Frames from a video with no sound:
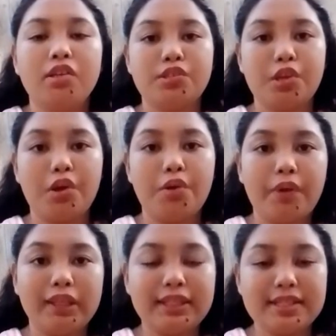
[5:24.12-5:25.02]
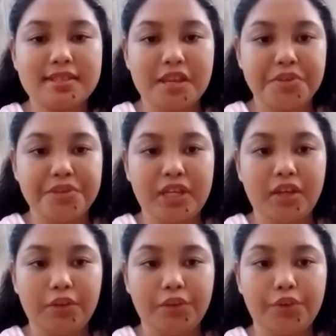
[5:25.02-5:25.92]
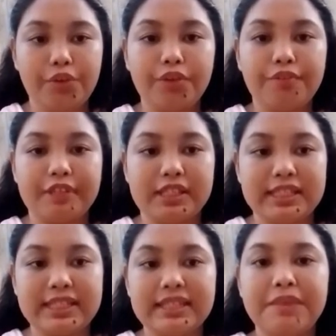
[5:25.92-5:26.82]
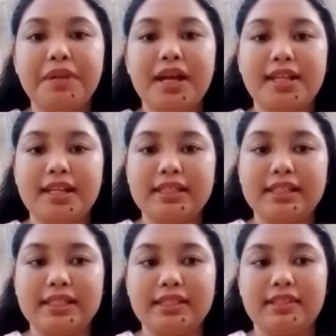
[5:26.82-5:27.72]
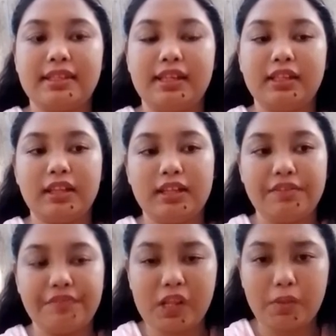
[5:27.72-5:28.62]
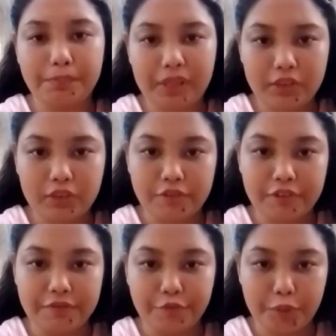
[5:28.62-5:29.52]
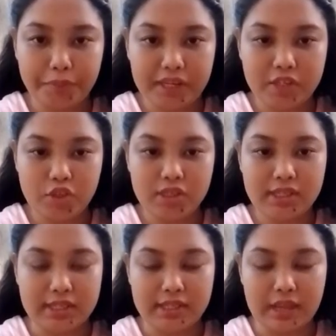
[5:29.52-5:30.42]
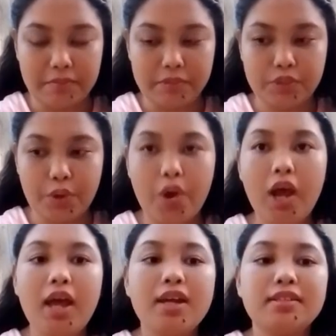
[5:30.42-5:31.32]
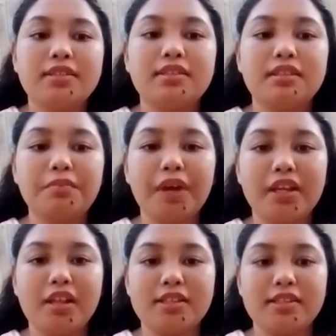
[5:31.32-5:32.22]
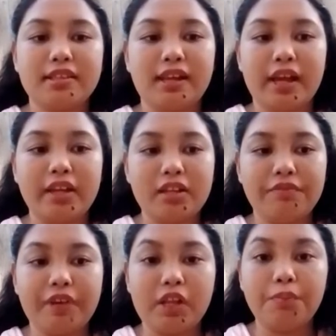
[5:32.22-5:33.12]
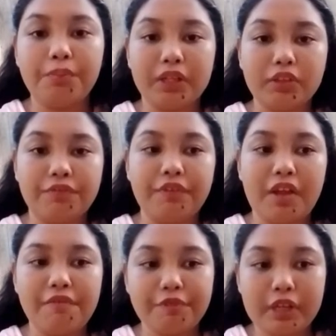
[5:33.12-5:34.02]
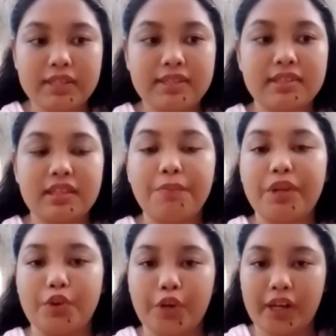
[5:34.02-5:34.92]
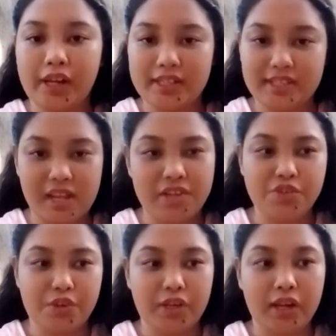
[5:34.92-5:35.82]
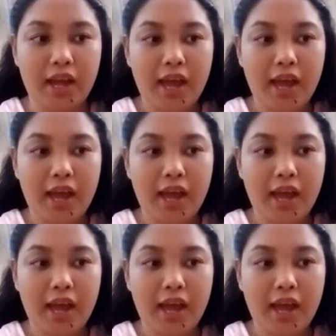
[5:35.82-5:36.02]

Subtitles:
So, what is the unique role of a system analyst in the development of information systems? So, system analysts guide the development of every system and organization,